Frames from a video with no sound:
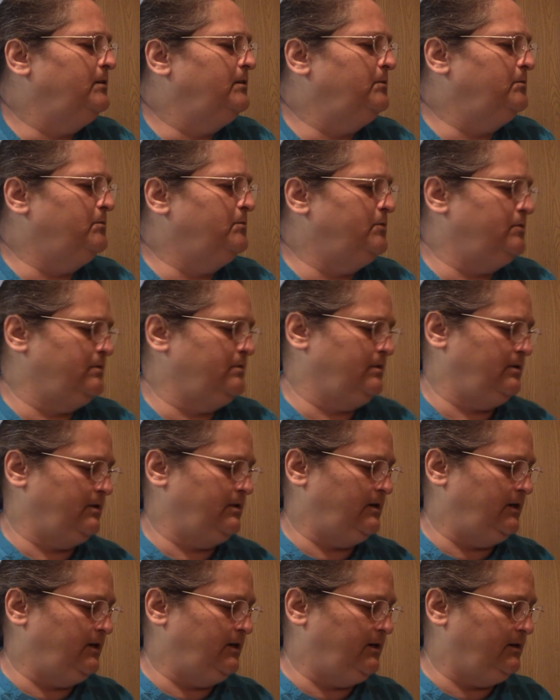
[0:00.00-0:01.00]
more
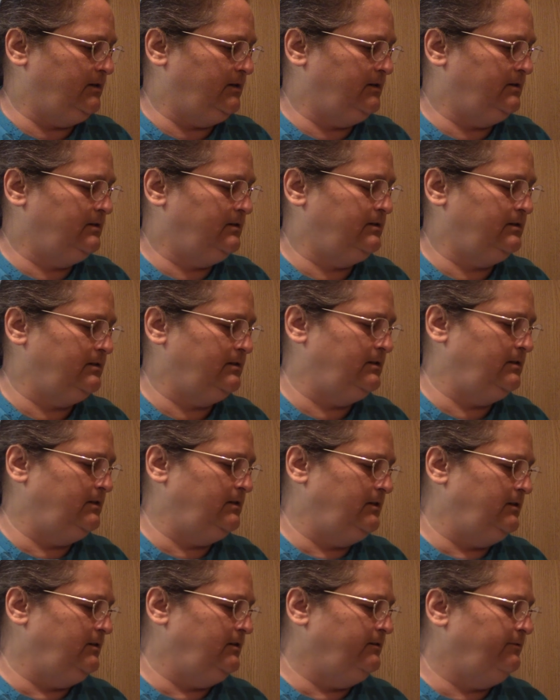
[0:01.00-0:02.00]
uh,
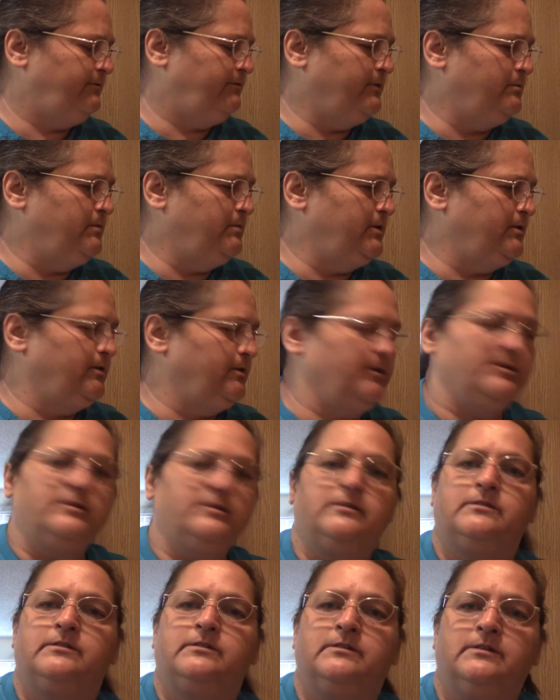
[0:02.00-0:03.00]

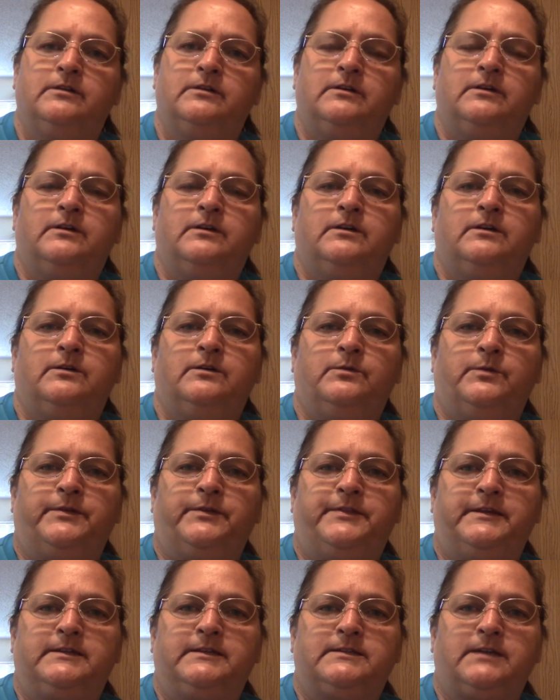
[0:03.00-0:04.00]
familiar
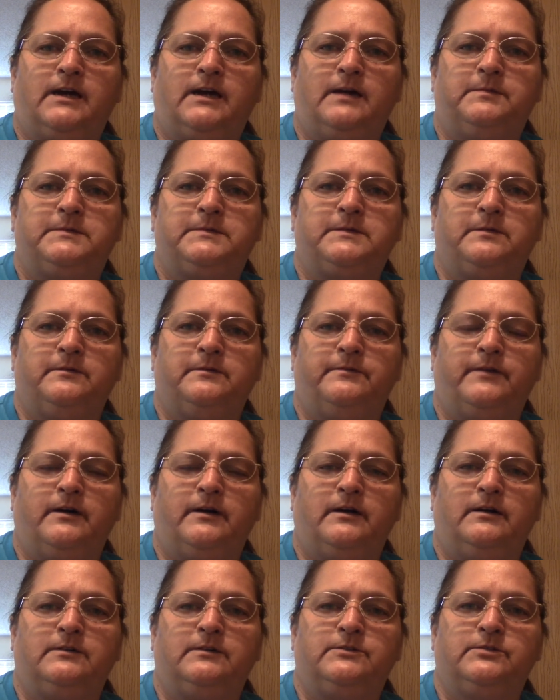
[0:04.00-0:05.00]
with these types of
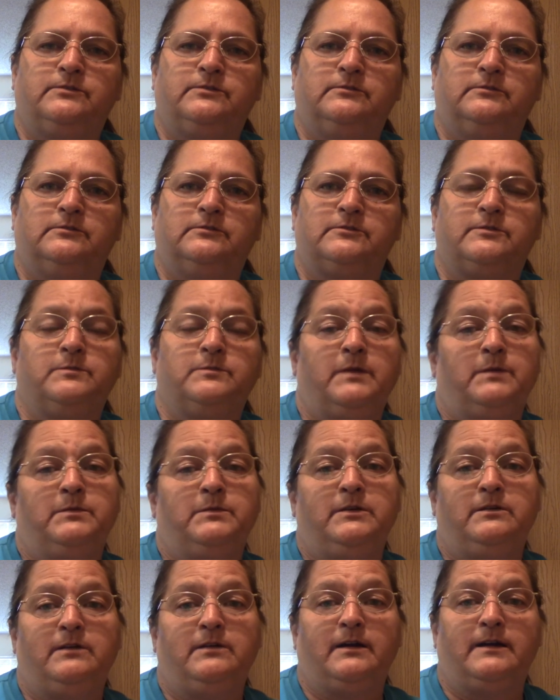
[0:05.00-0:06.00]
uh, tools, or
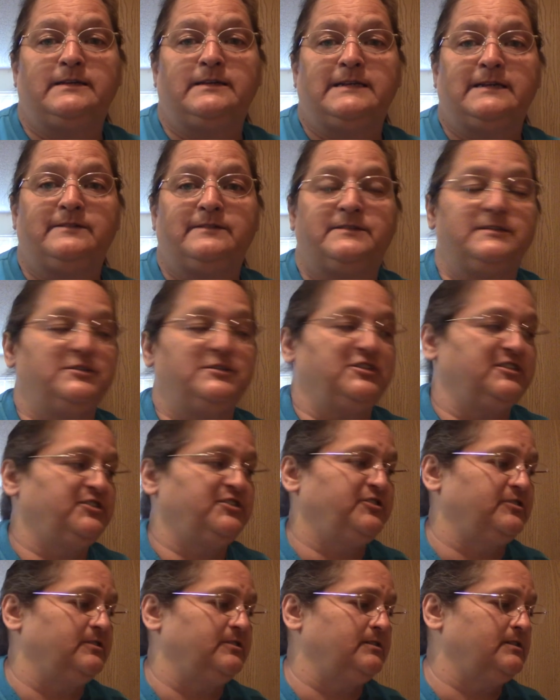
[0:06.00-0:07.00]
maybe you guys have
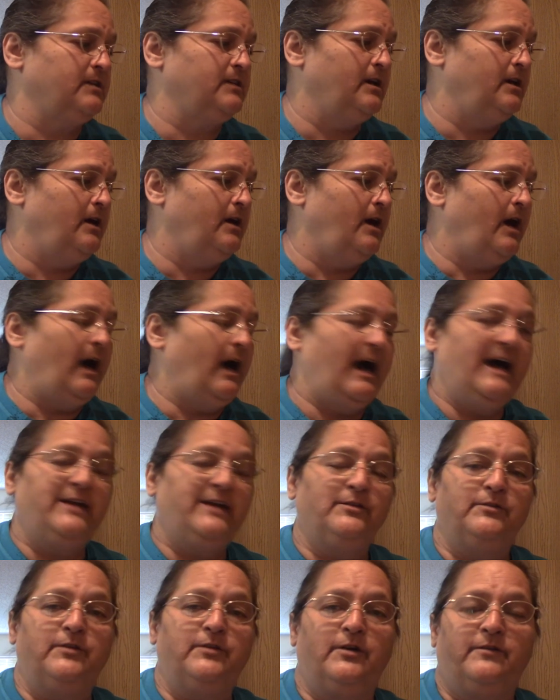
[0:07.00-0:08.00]
suggestions. I
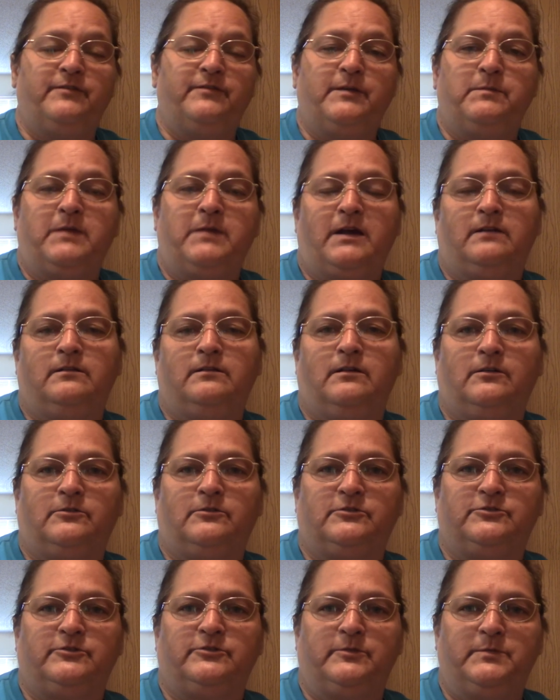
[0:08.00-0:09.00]
don't know if they make
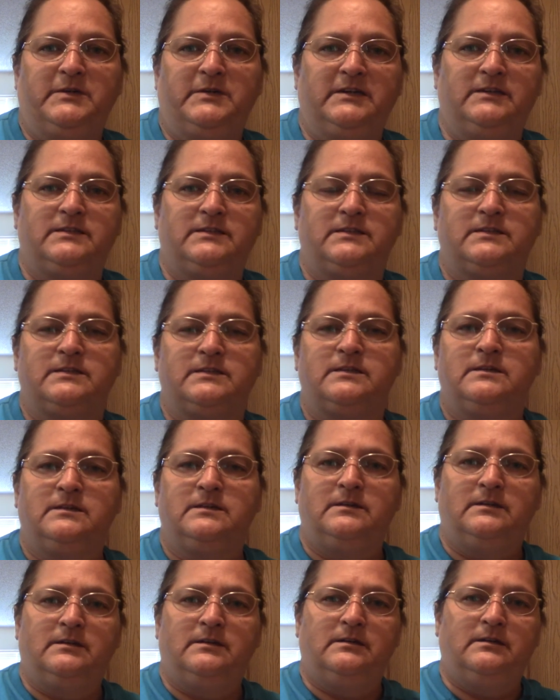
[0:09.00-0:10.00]
longer drill bits
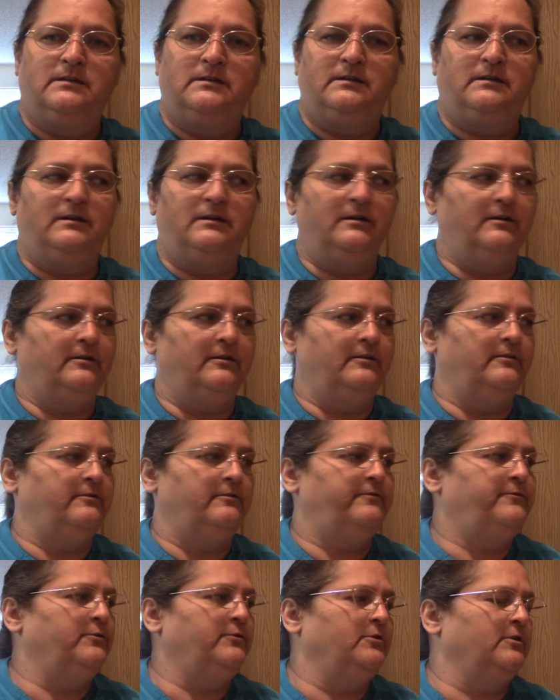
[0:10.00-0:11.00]
uh,
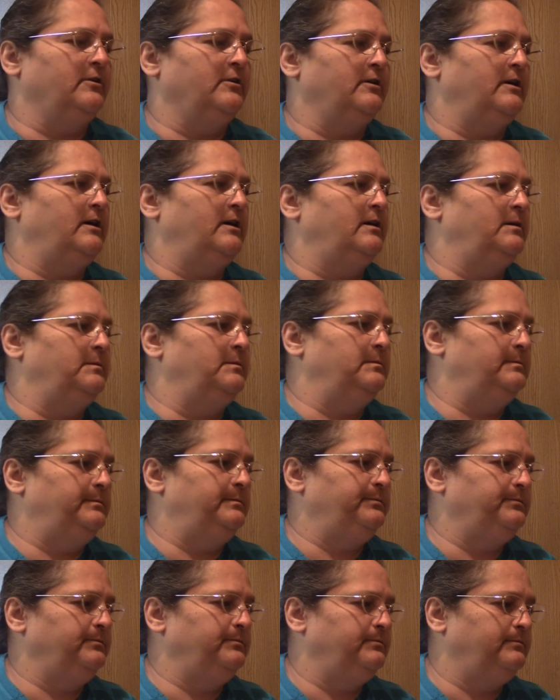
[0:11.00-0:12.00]
for um,
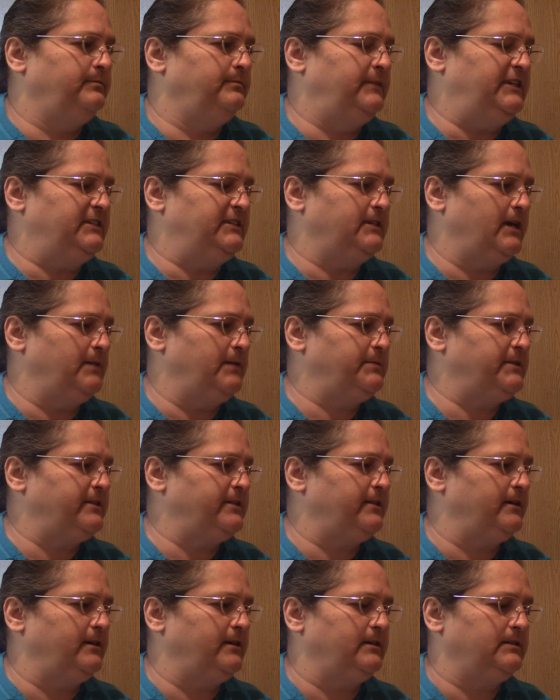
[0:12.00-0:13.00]
these types
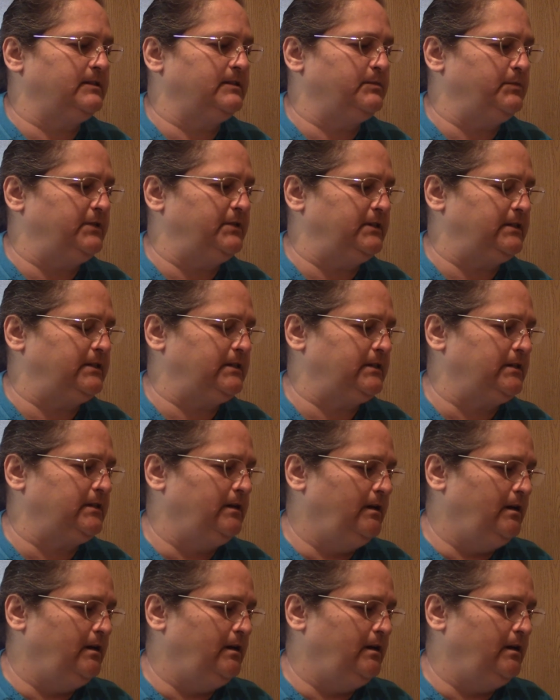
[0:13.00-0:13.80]
of things, but